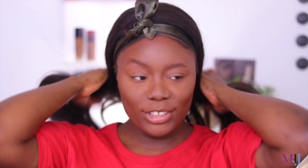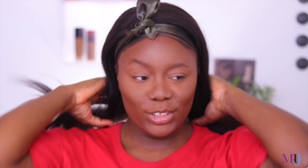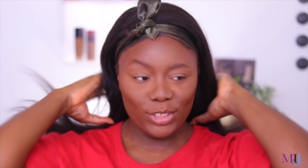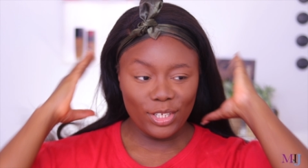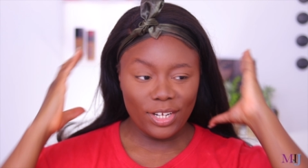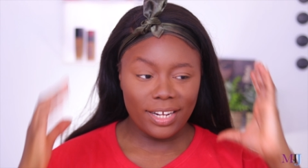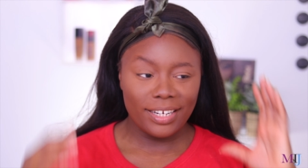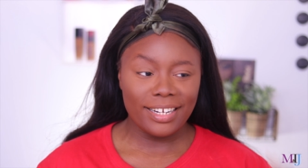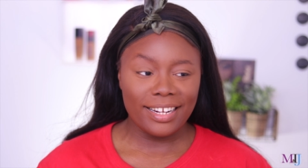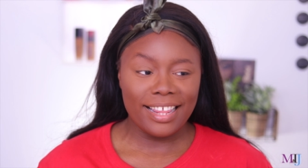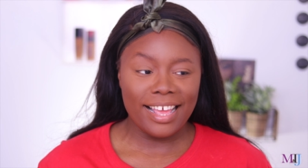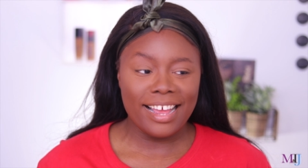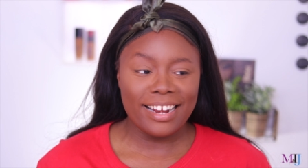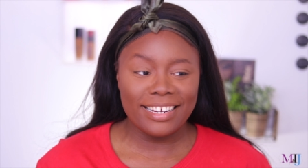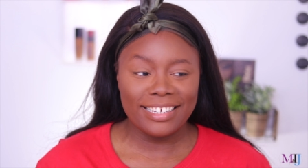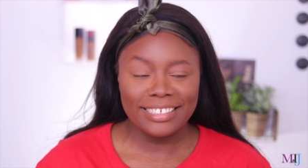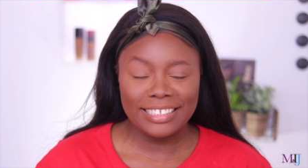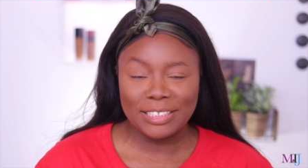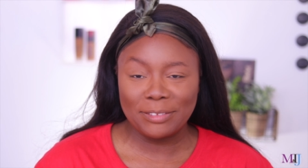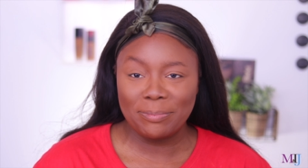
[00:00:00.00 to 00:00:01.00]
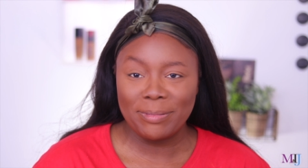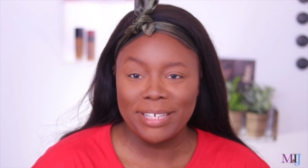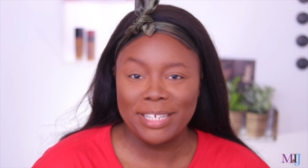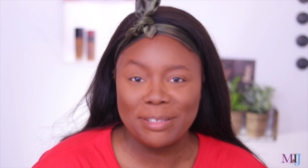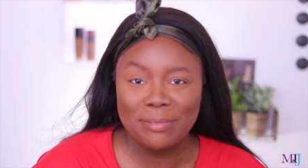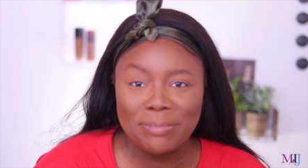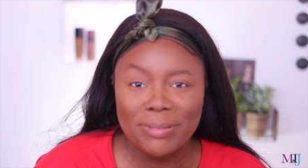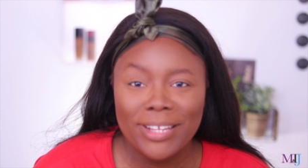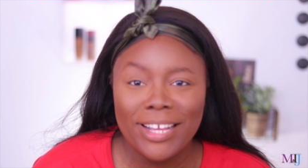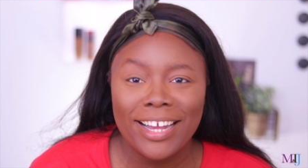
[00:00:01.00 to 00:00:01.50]
so now that that has been
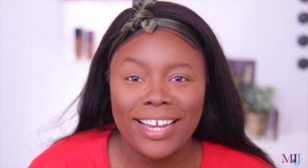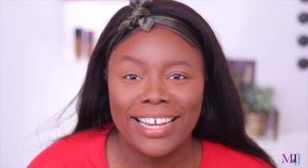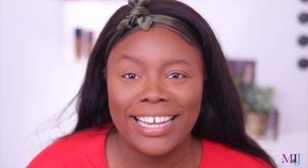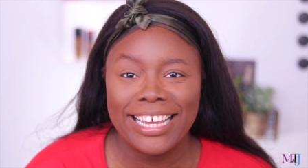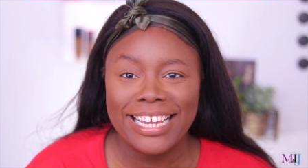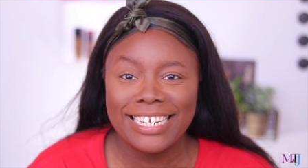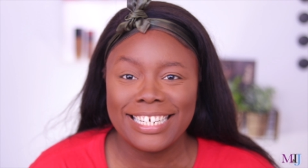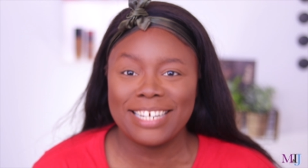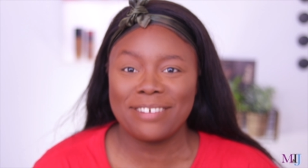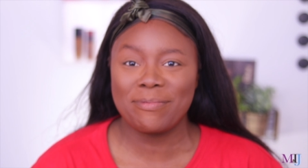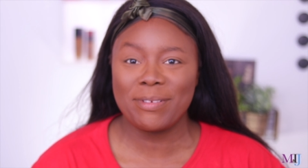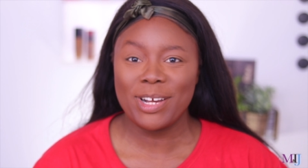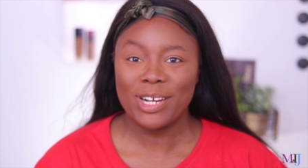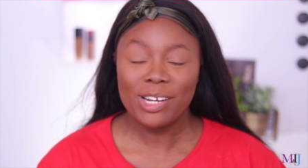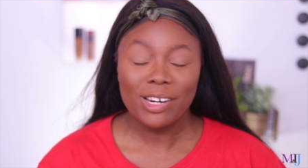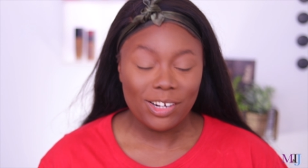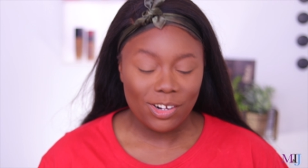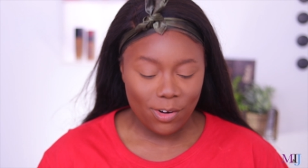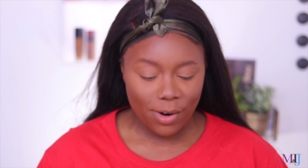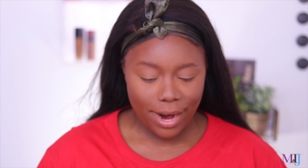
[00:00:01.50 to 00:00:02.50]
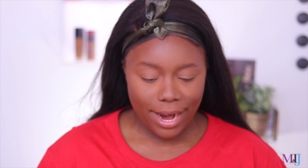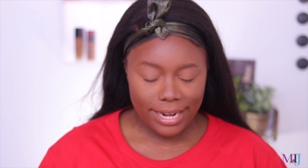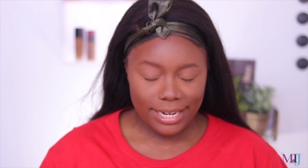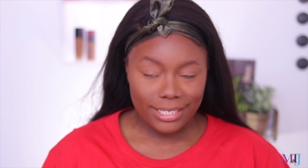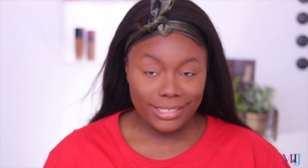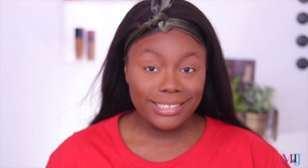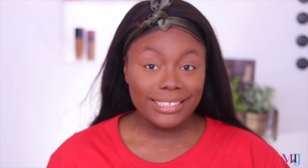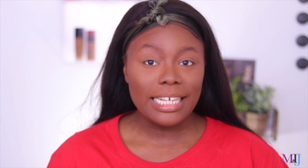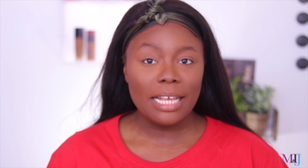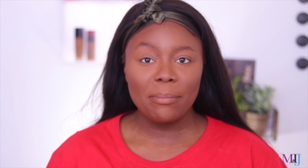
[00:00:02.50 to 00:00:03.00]
applied i'm not gonna go ahead
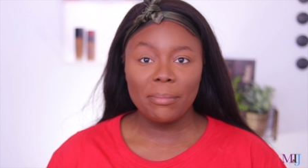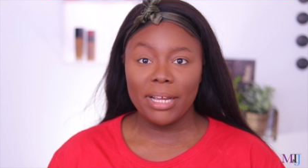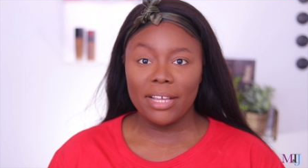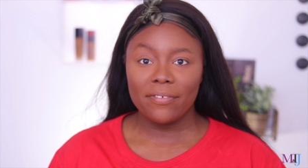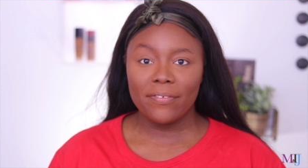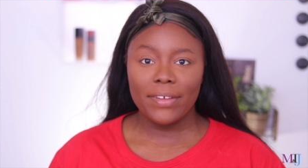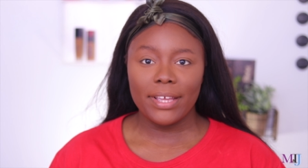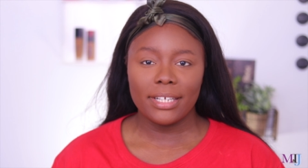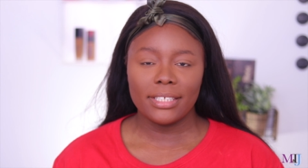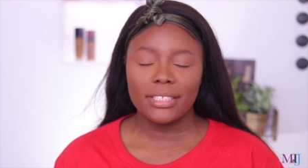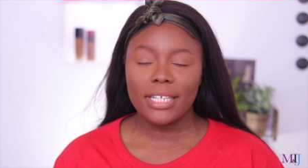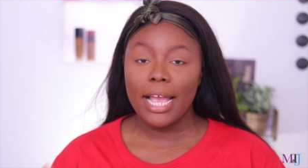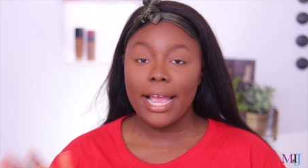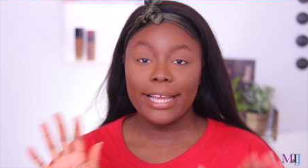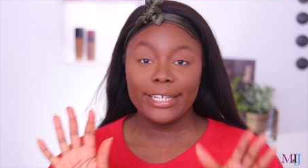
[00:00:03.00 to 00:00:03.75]
and set my face